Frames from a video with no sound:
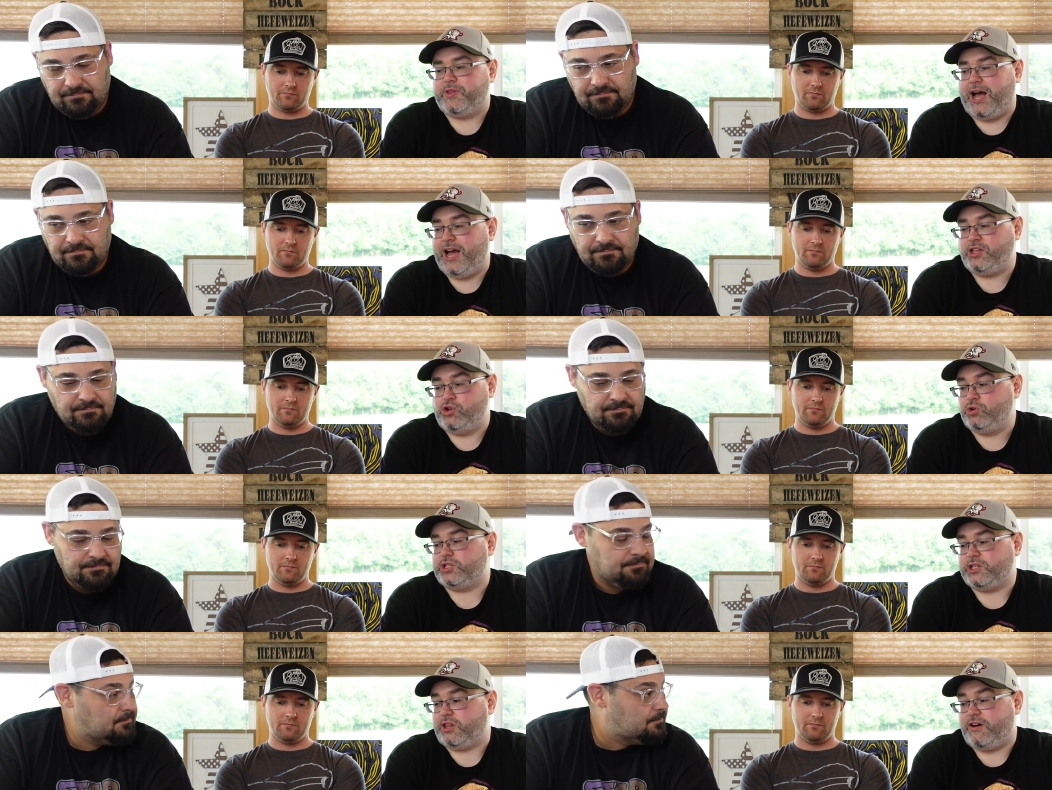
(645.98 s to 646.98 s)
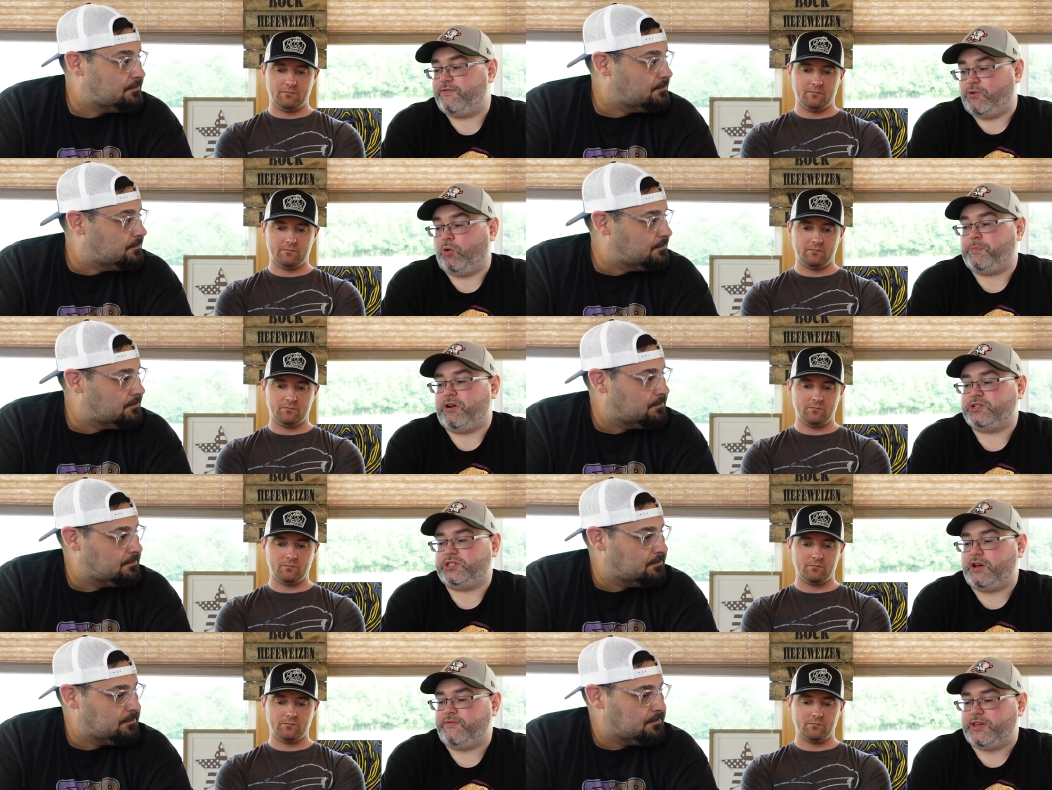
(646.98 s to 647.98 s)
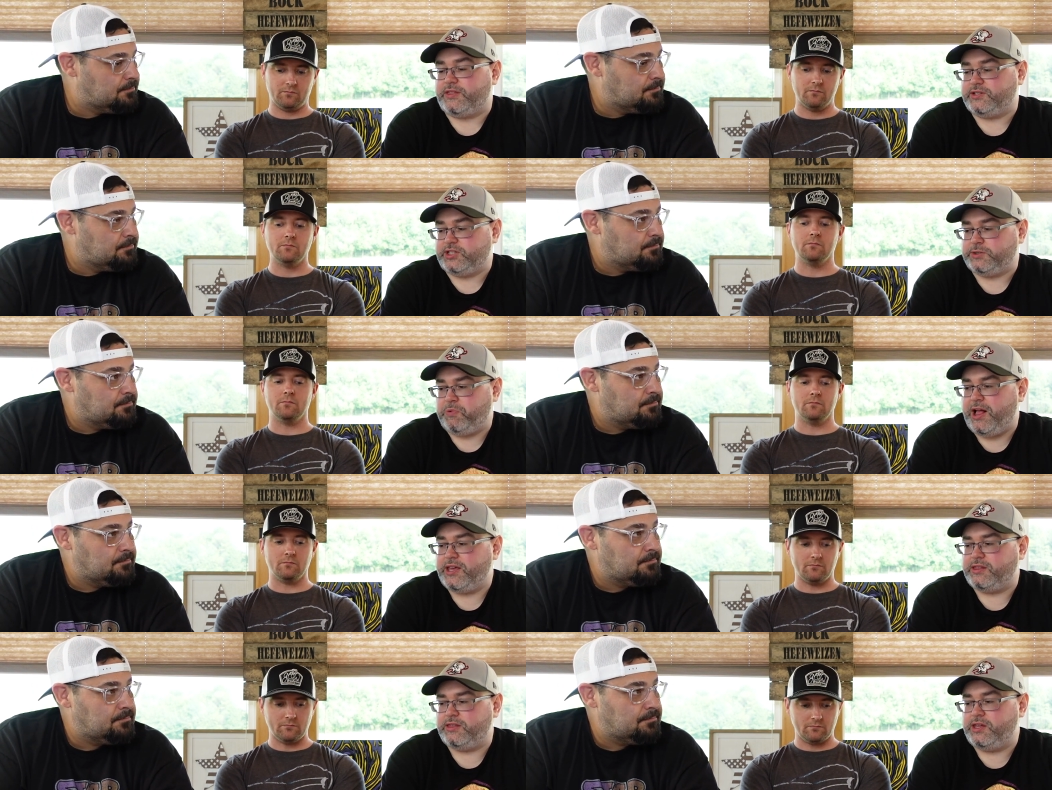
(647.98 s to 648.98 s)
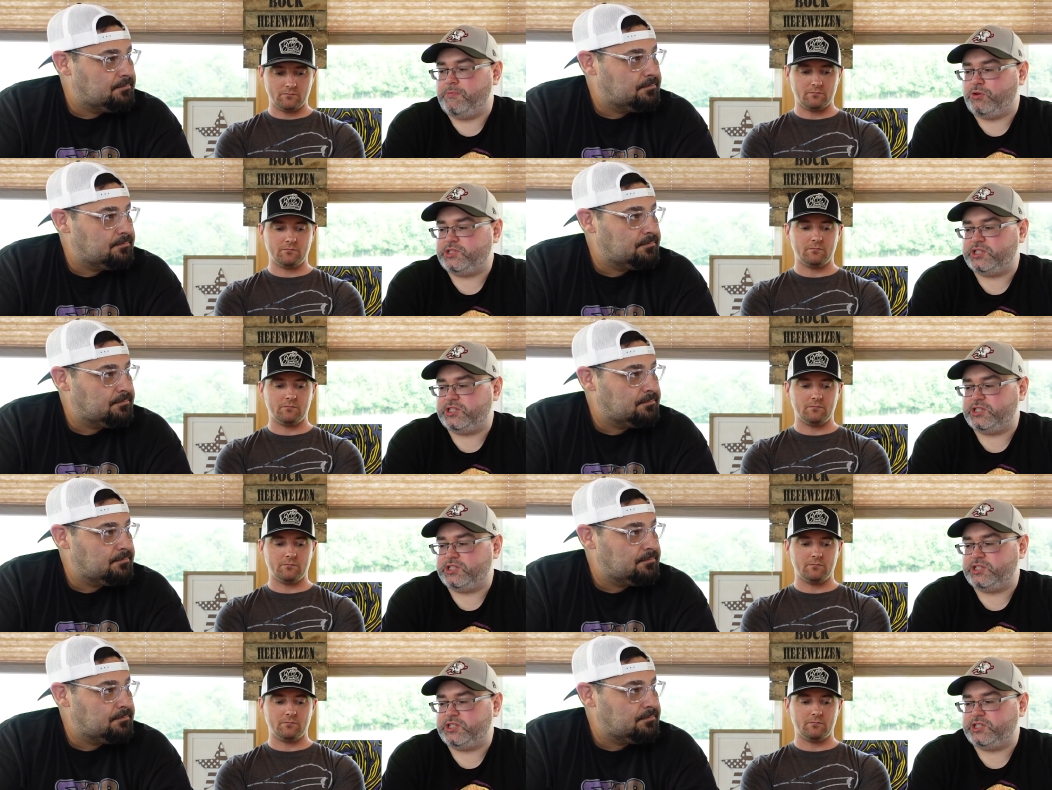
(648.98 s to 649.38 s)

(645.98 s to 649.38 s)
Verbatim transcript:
Speaker 1: I usually love North Park stuff, and this is probably the most